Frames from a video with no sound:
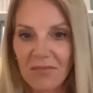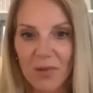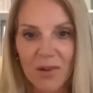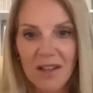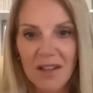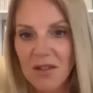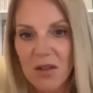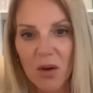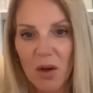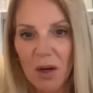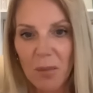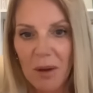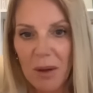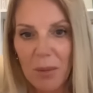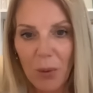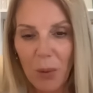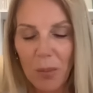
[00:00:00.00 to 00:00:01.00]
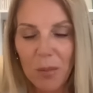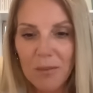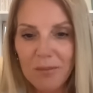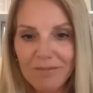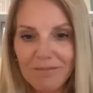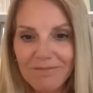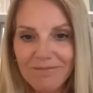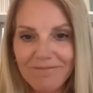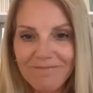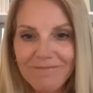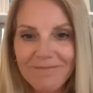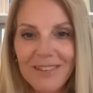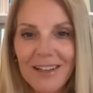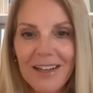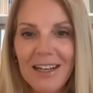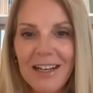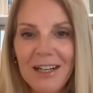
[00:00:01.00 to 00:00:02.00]
well, that's not going to be a problem.
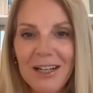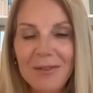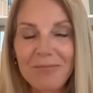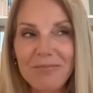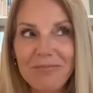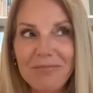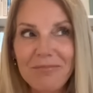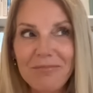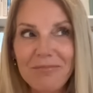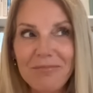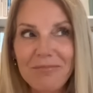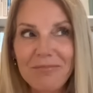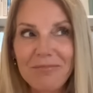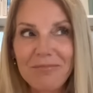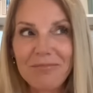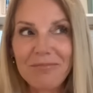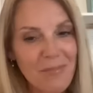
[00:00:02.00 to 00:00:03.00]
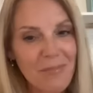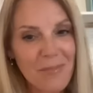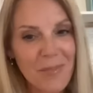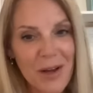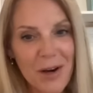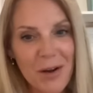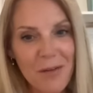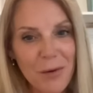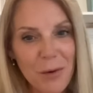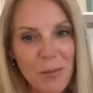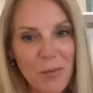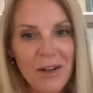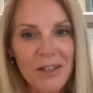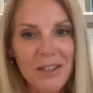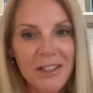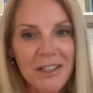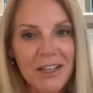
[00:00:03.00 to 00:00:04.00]
But I fell
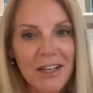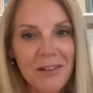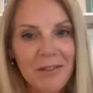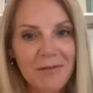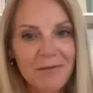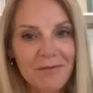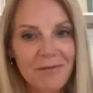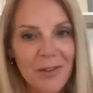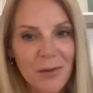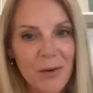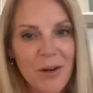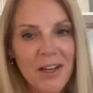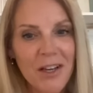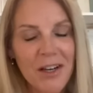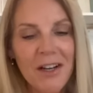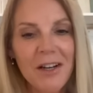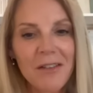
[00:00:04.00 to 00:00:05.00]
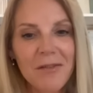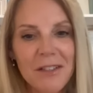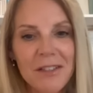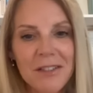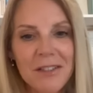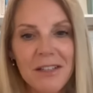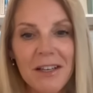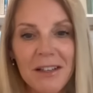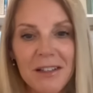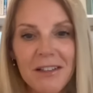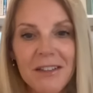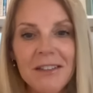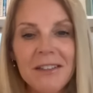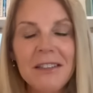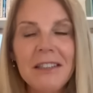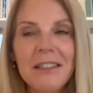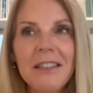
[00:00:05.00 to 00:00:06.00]
pregnant again 3.5 years
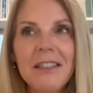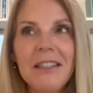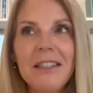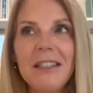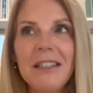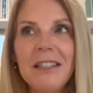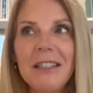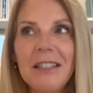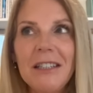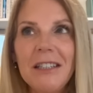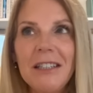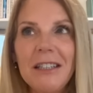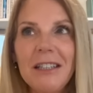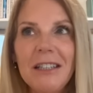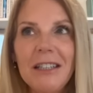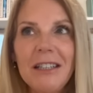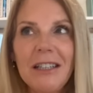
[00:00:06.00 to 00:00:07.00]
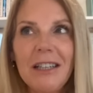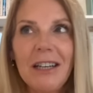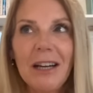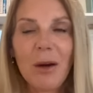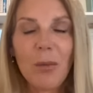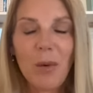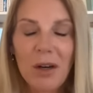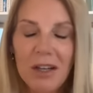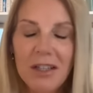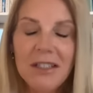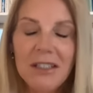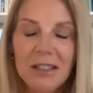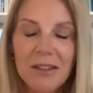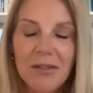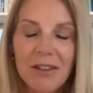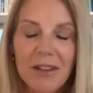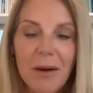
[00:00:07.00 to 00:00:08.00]
later. And when I
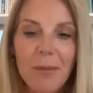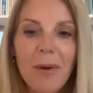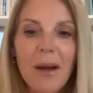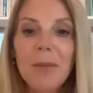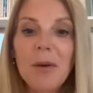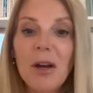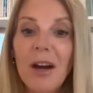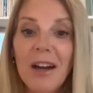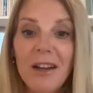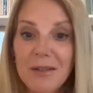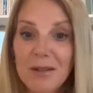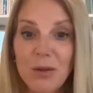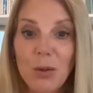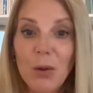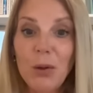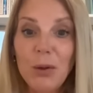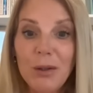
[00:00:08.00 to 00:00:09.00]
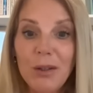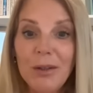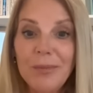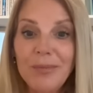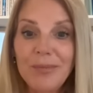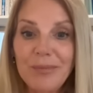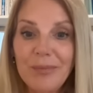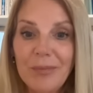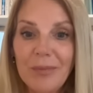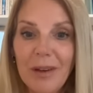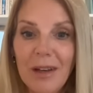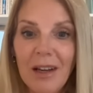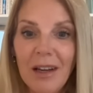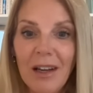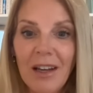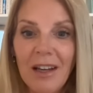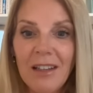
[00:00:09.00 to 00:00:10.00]
delivered that baby, I had a stroke.
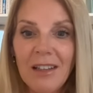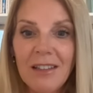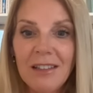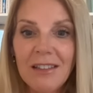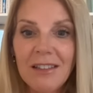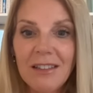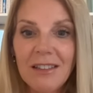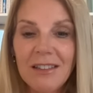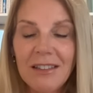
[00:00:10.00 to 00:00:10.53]
And